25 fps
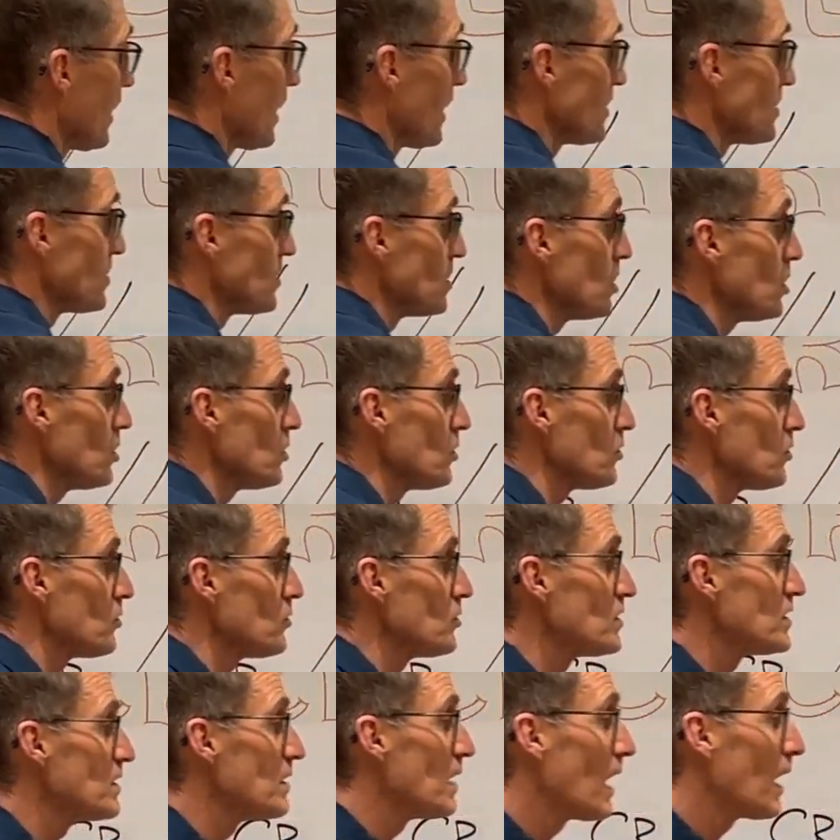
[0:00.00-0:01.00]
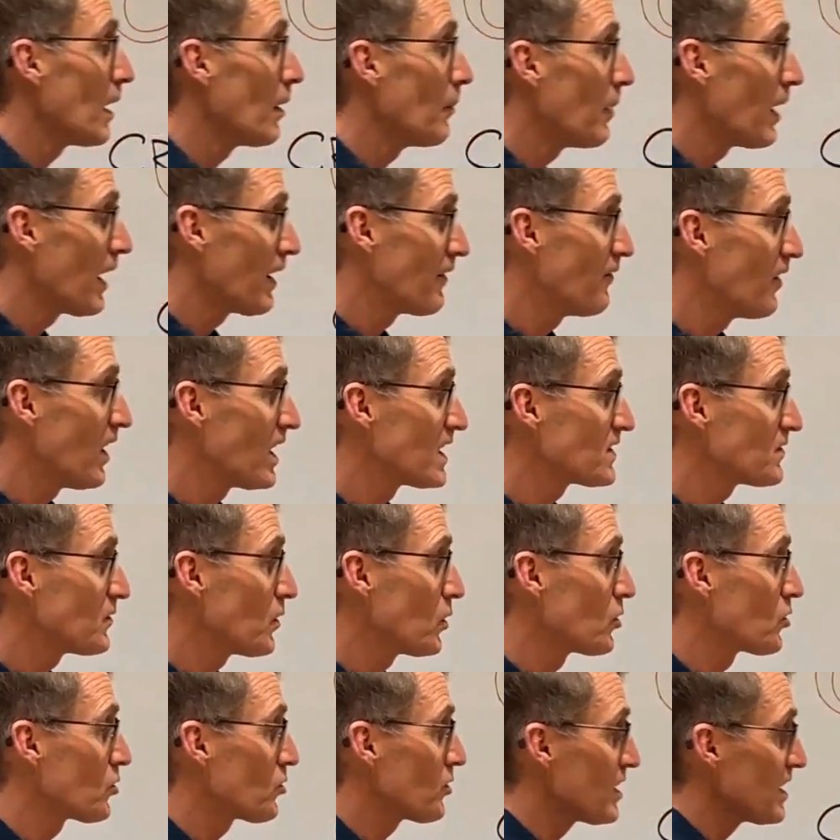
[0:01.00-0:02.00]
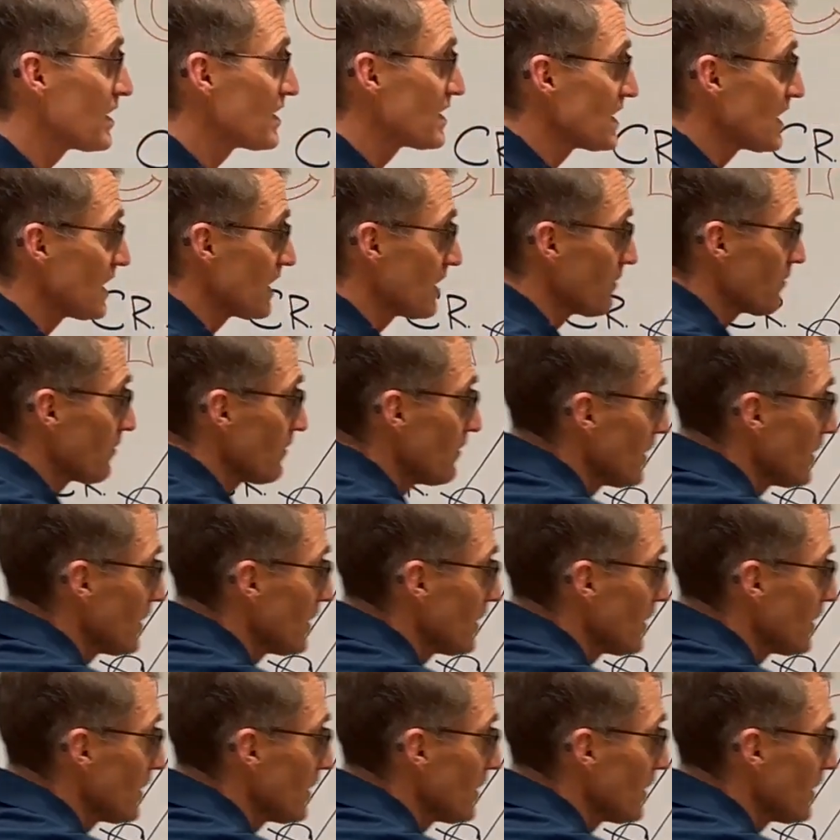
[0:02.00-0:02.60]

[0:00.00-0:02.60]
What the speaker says: is used by phosphocreatine